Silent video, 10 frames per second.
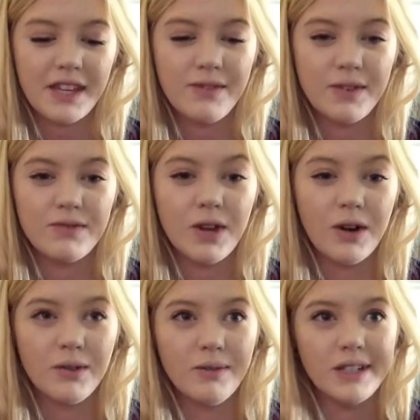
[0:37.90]
if you
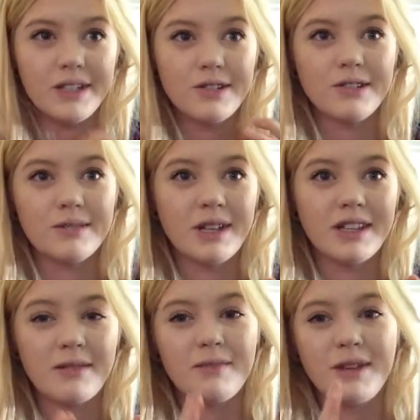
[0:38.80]
don't, when it shows up on
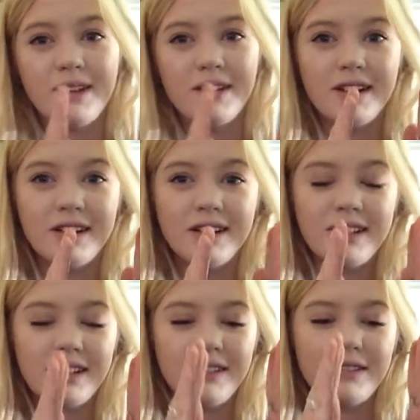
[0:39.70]
the computer,
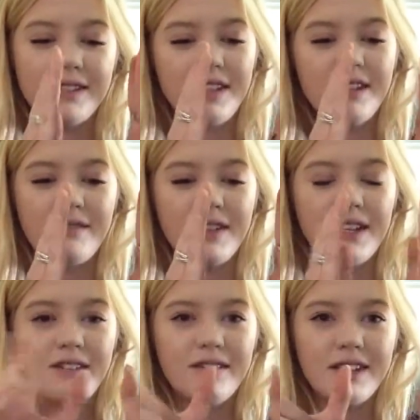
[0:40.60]
you see the
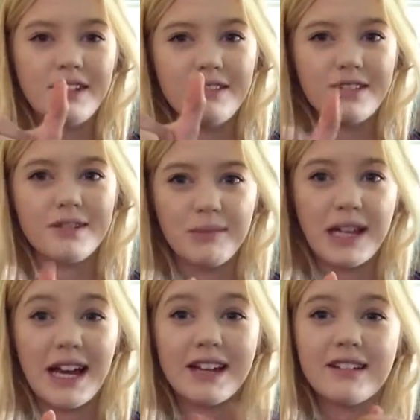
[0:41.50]
video and then there's just
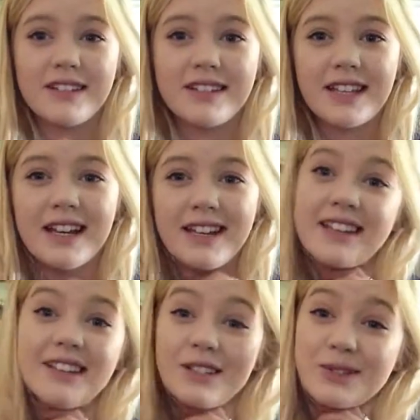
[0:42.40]
black on the side
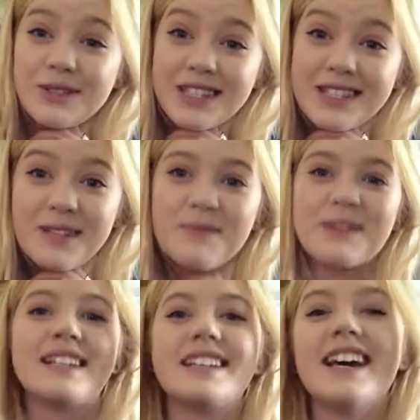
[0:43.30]
and it looks really
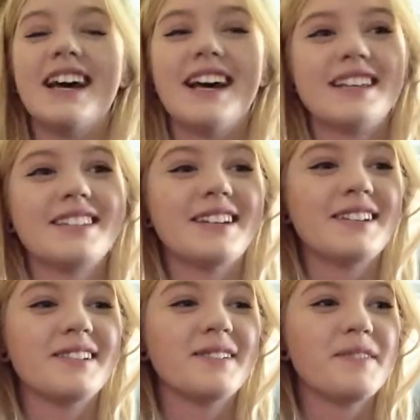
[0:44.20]
stupid.
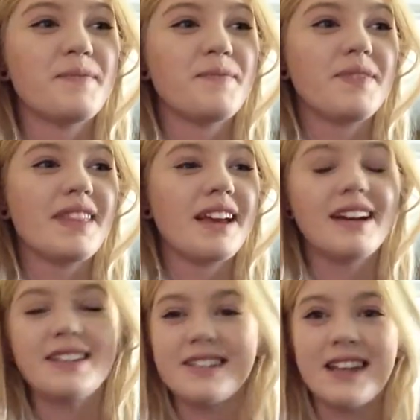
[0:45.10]
So
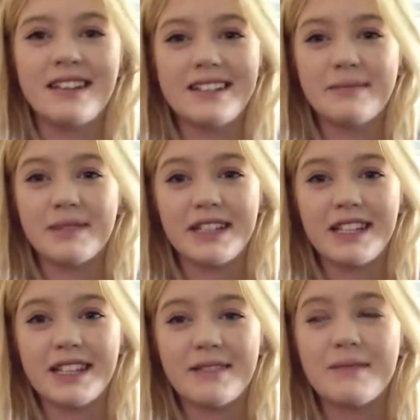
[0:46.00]
I just ended up
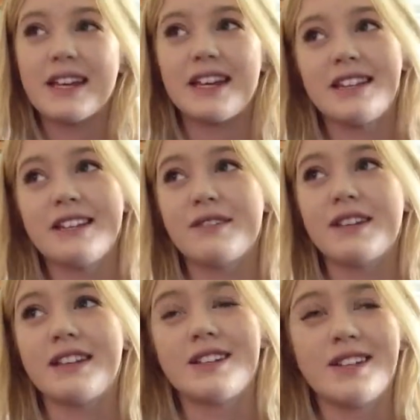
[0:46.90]
deleting them, and then I
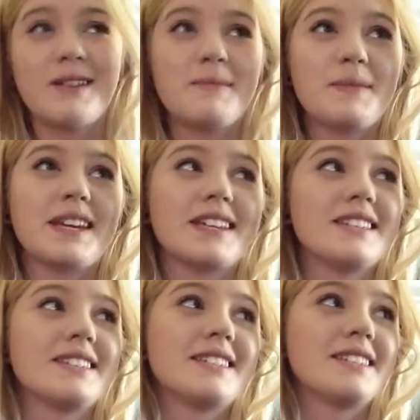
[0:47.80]
felt like shit
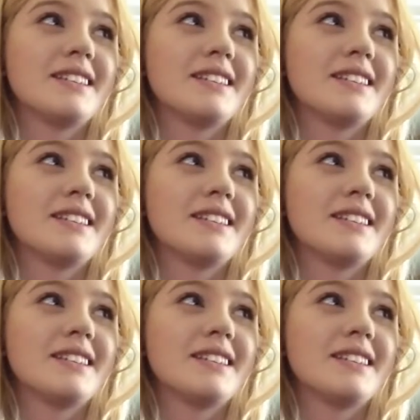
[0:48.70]
because,